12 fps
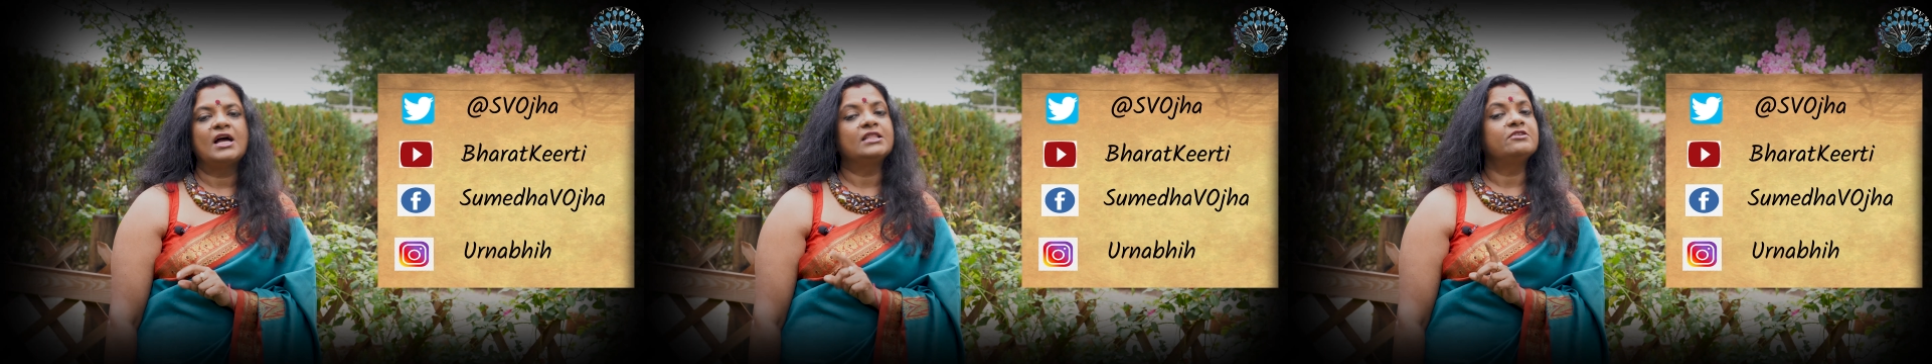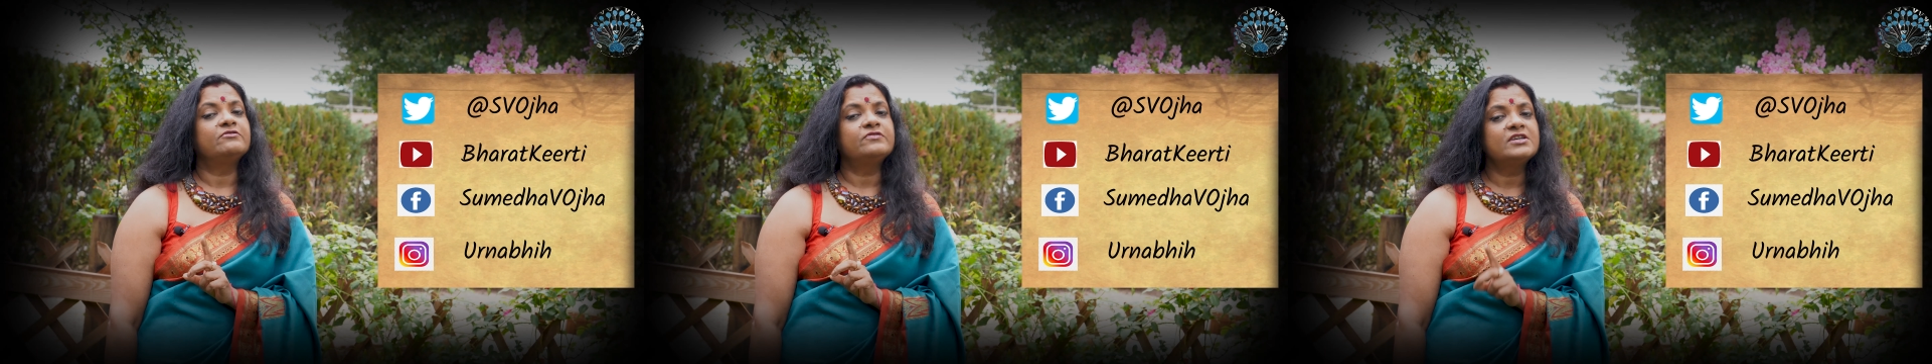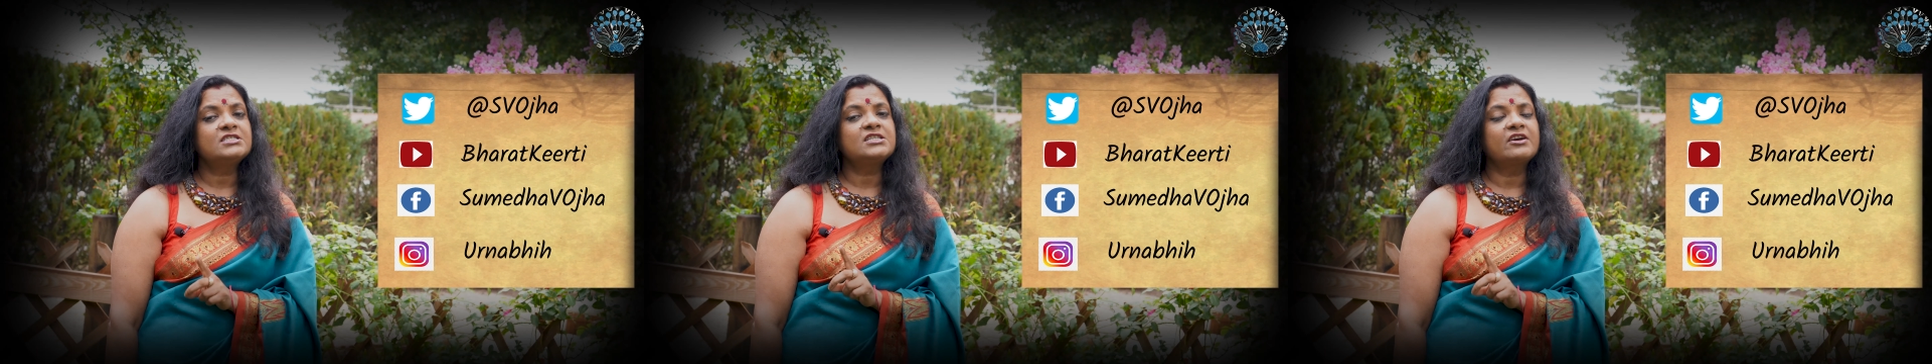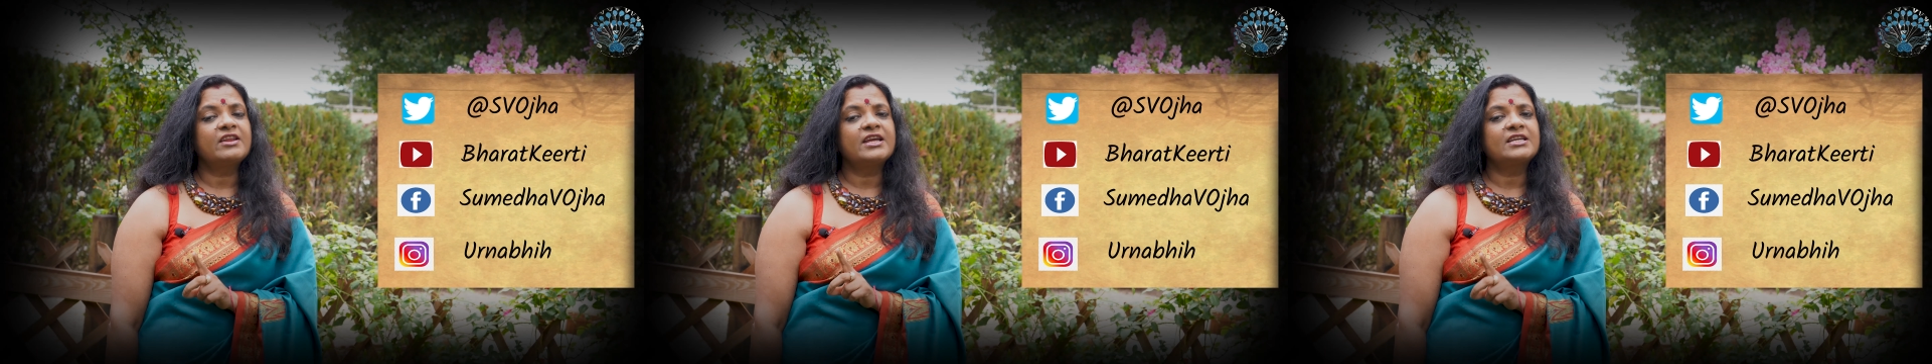and the
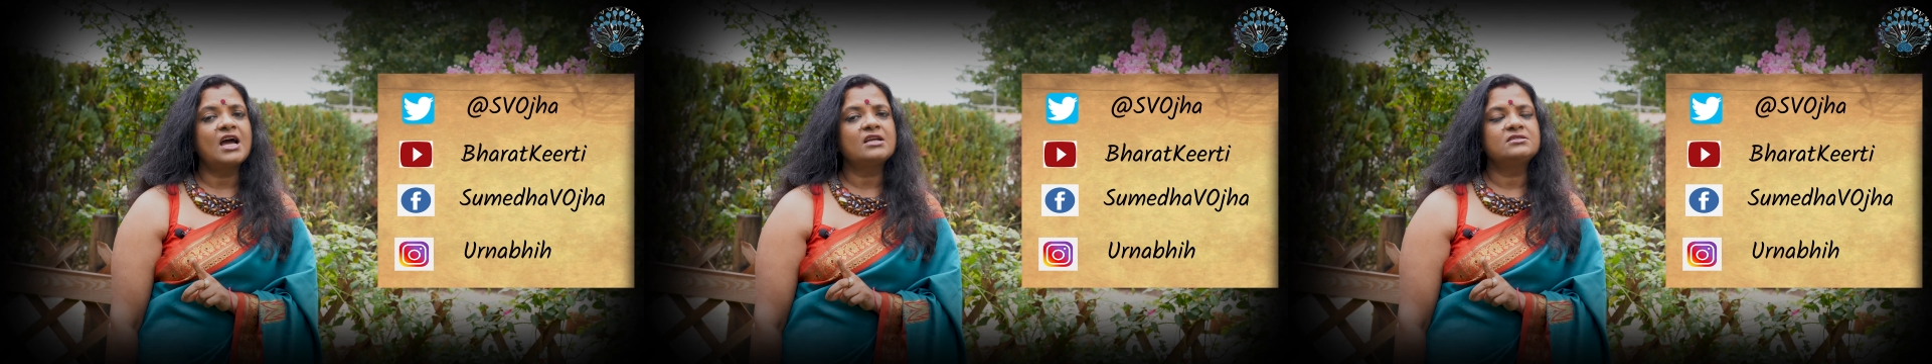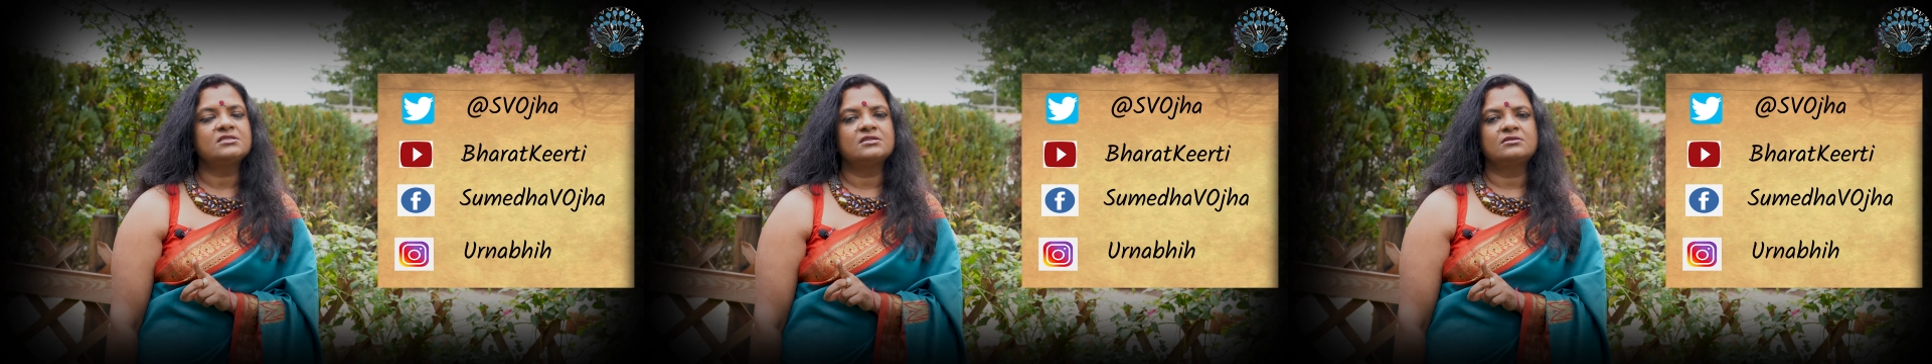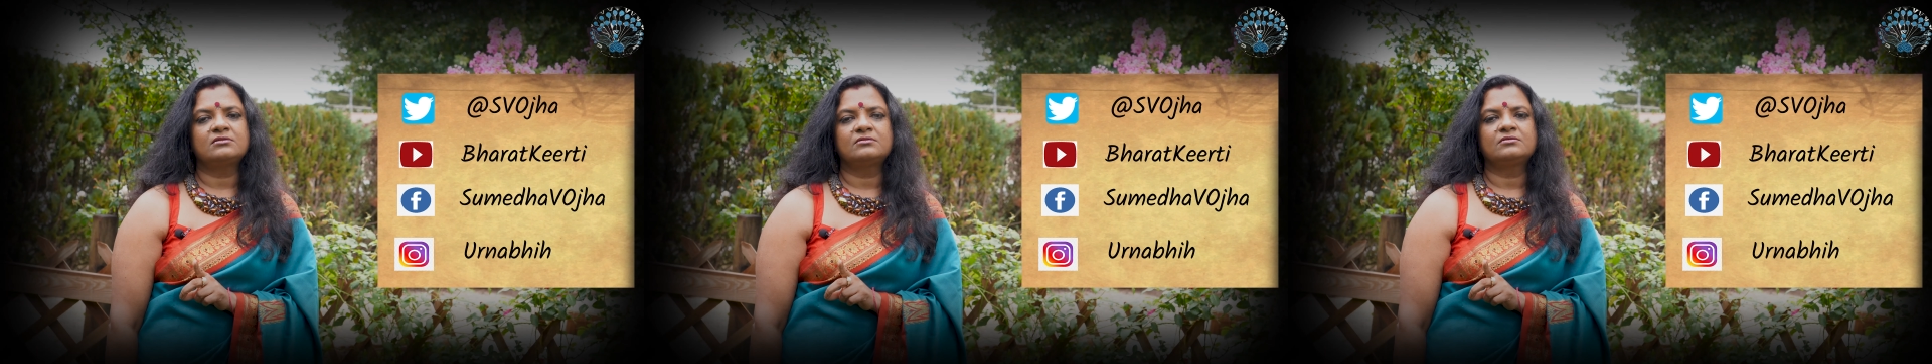first correct answer